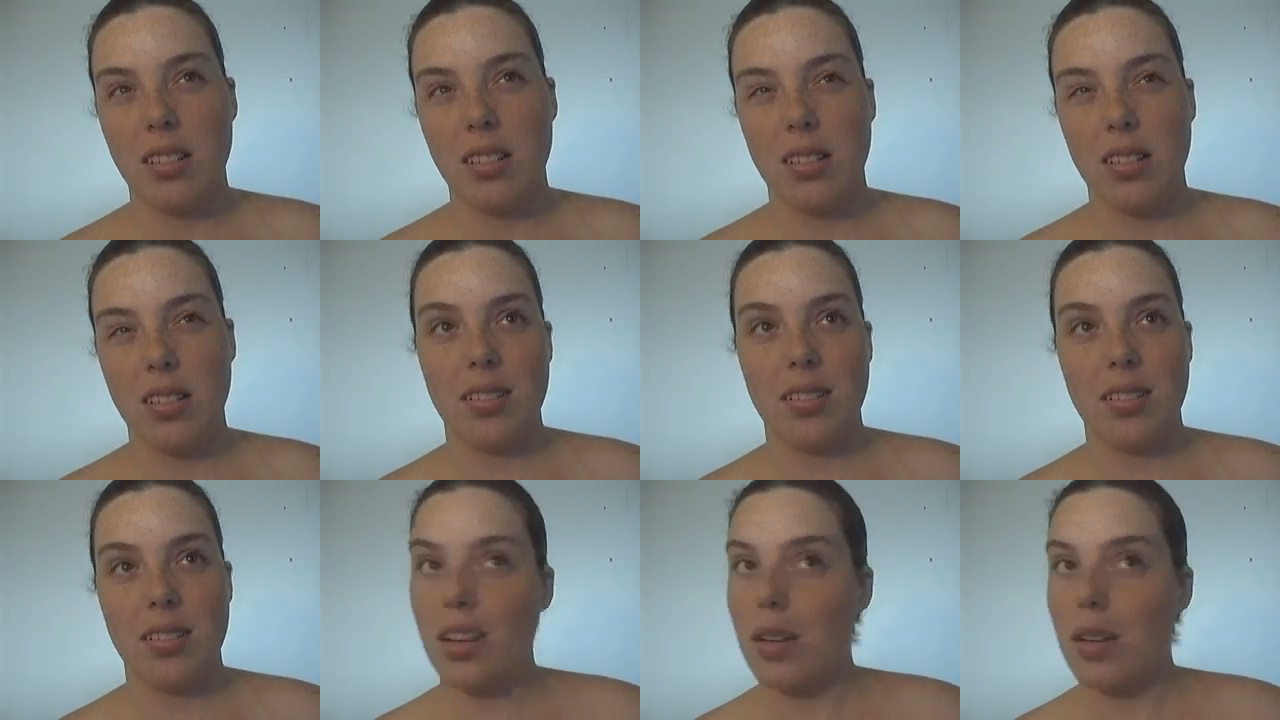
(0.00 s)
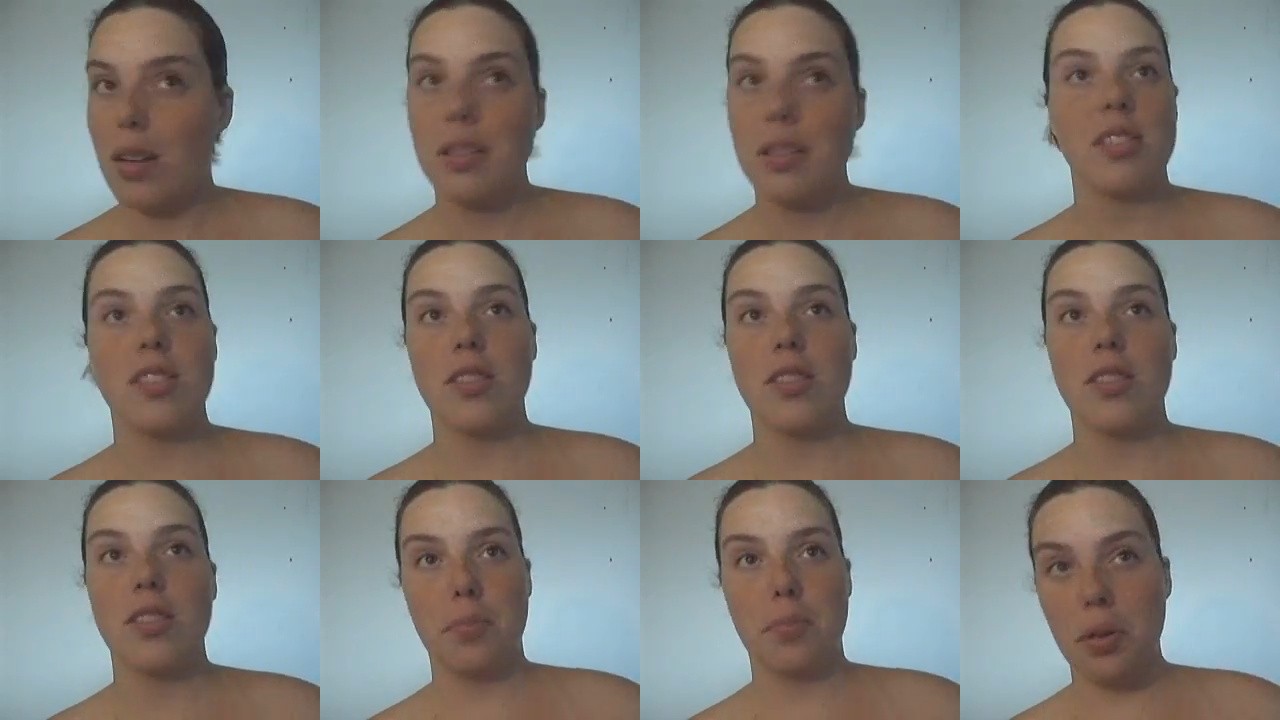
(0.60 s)
The dominants
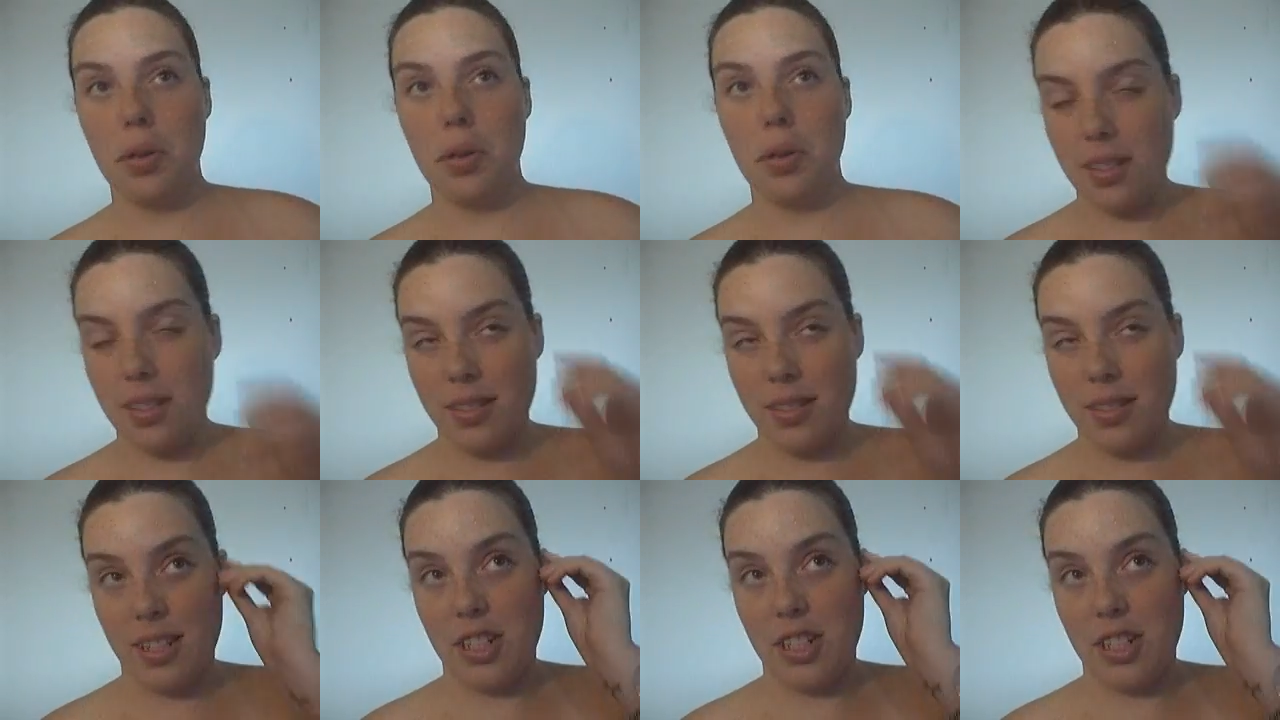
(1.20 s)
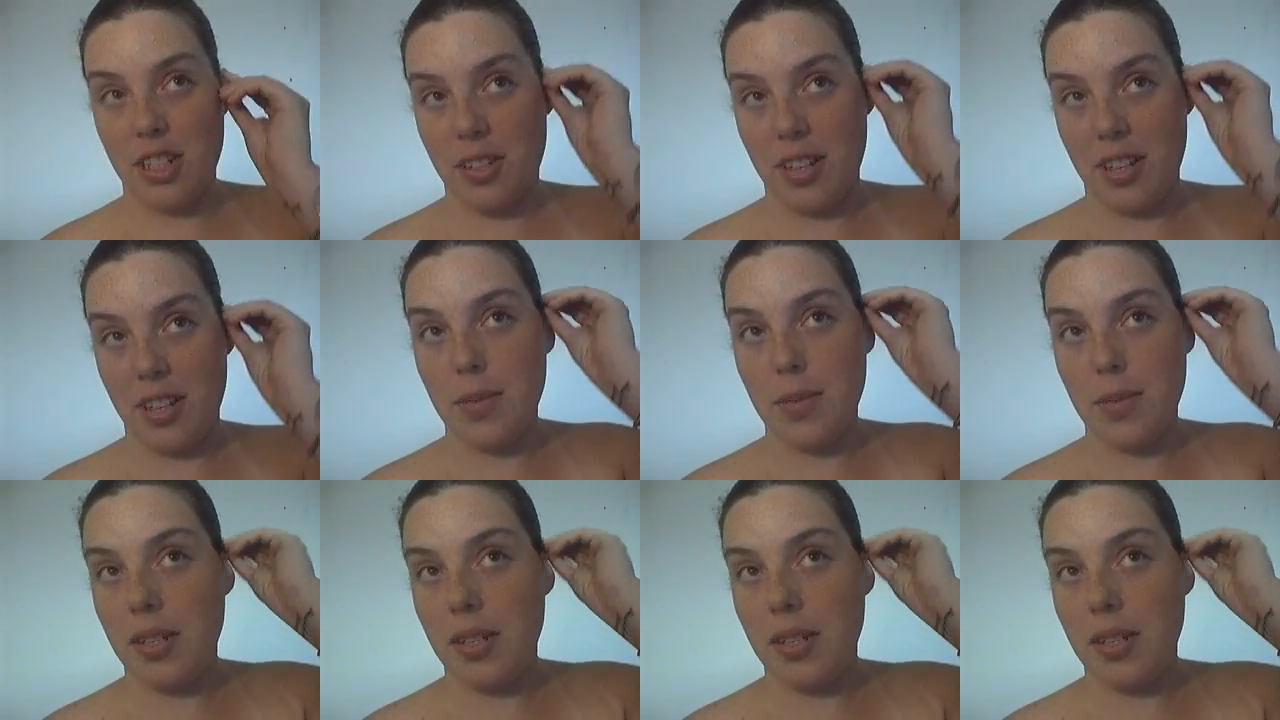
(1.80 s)
don't put us in a trance.